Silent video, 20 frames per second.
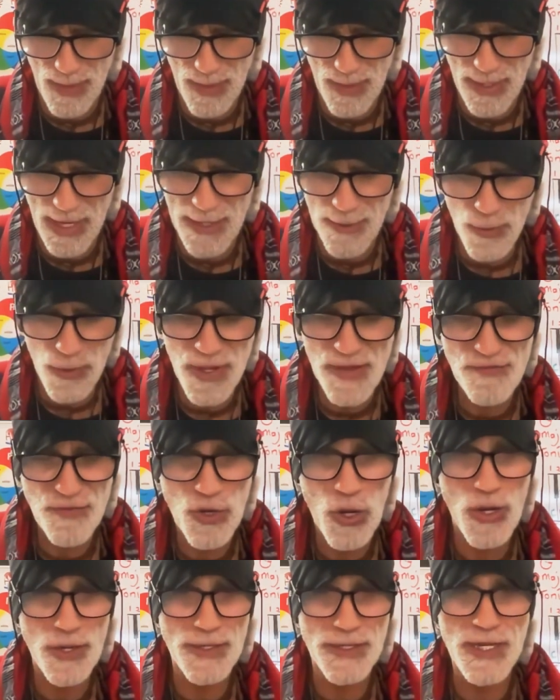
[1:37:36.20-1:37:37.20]
And all they've
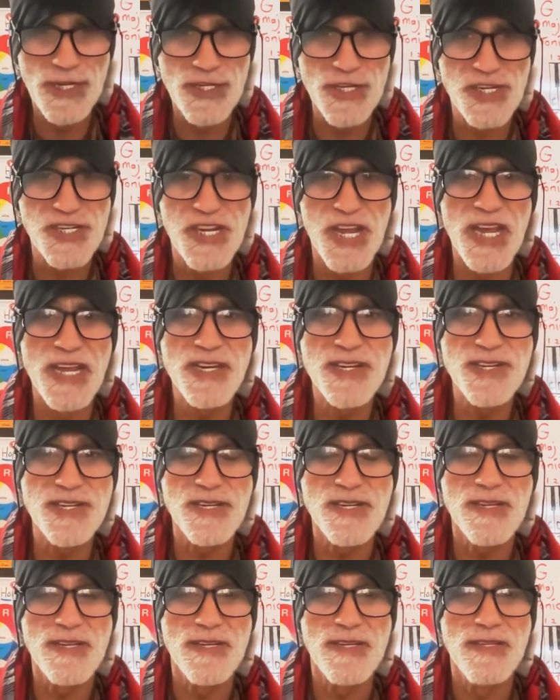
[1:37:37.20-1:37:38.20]
got is a tent,
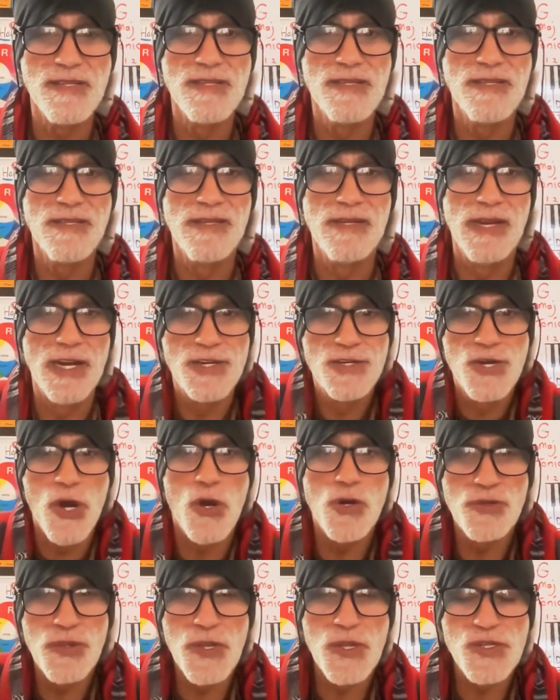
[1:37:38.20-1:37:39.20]
a
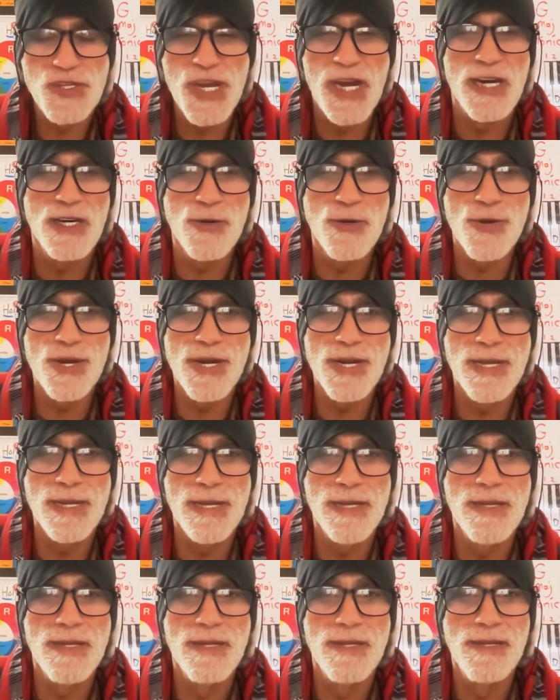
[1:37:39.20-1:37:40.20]
dog that's hungry,
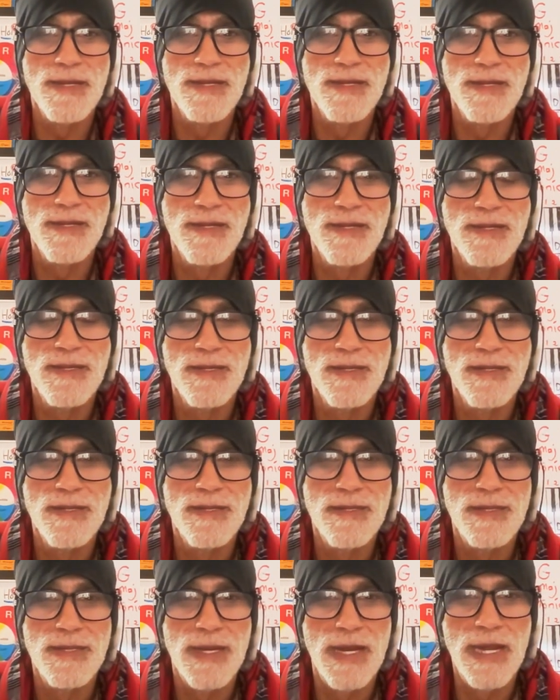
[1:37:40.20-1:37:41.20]

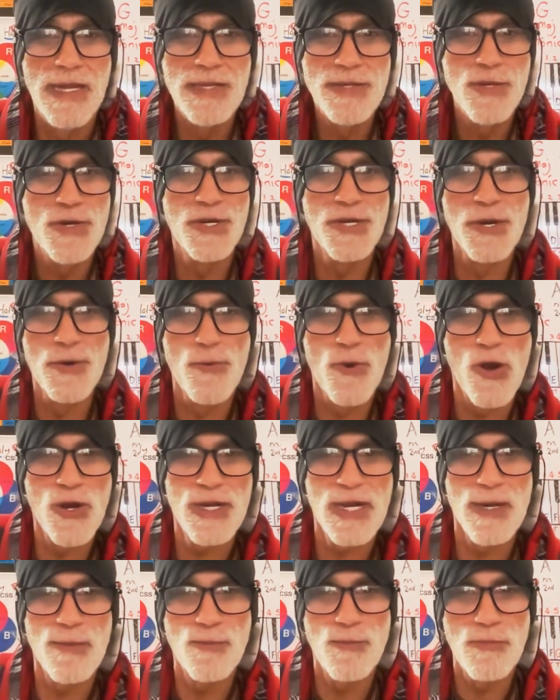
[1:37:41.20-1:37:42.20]
and you're going to rock
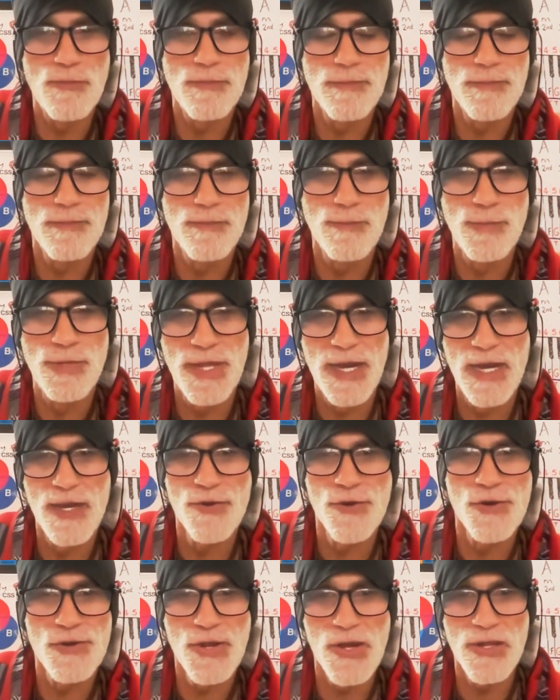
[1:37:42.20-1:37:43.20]
up with
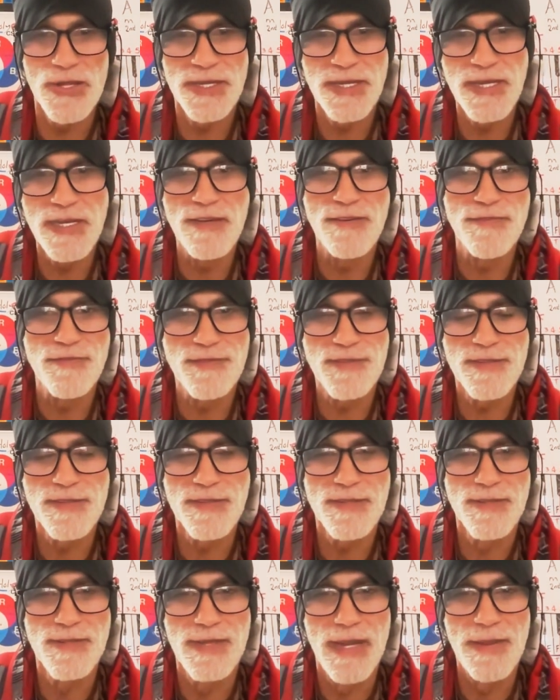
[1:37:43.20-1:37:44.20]
$100 gift,
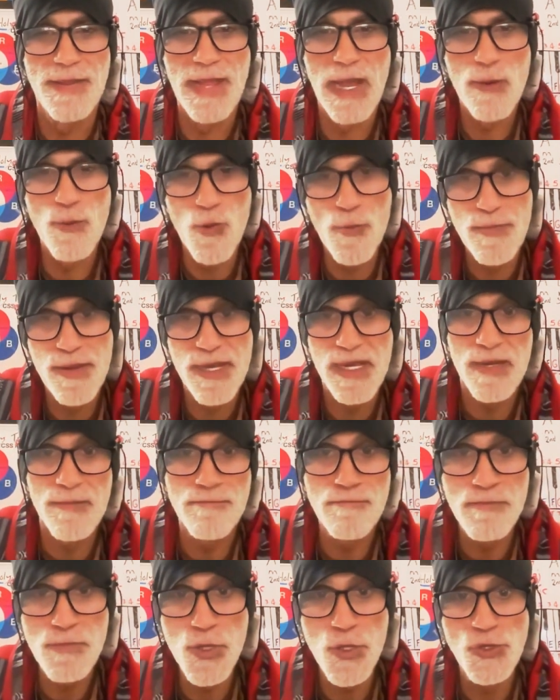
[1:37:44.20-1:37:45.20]
and they will be a
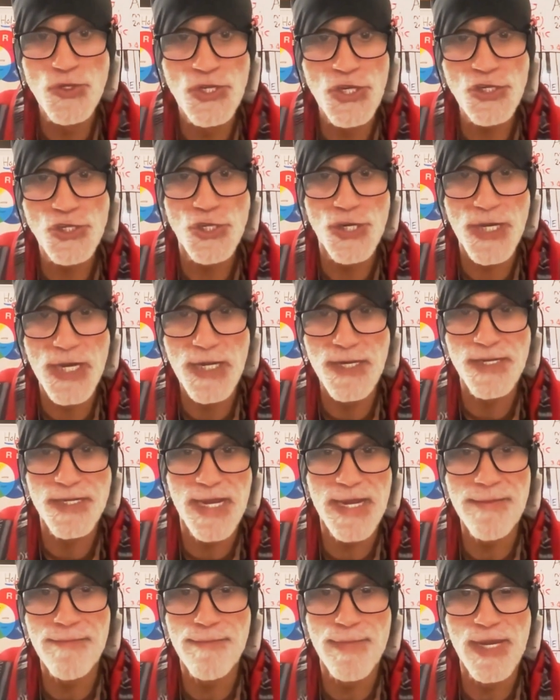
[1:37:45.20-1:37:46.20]
musician in
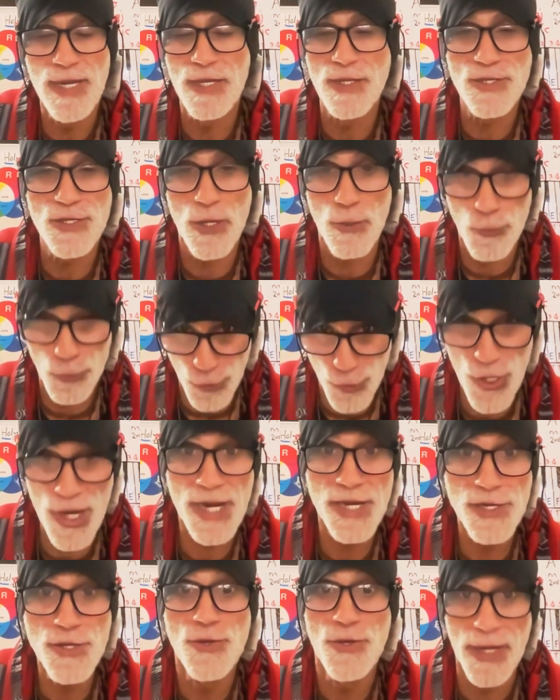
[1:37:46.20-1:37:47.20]
10 minutes. I will
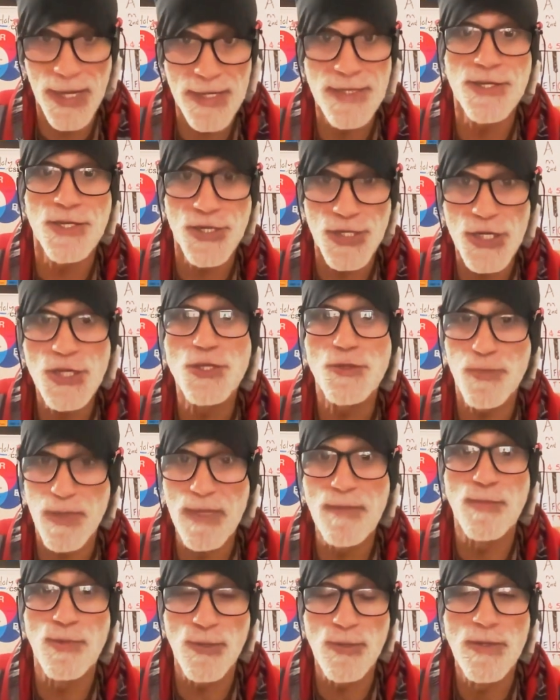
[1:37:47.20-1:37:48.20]
train you how to teach
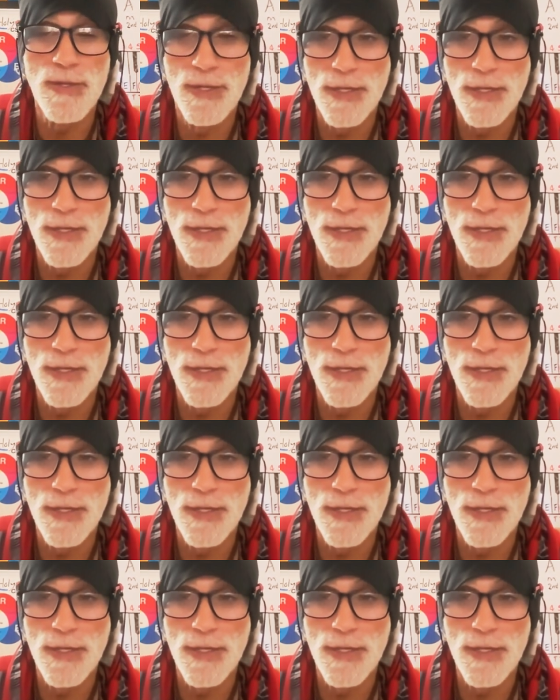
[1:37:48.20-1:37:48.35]
people.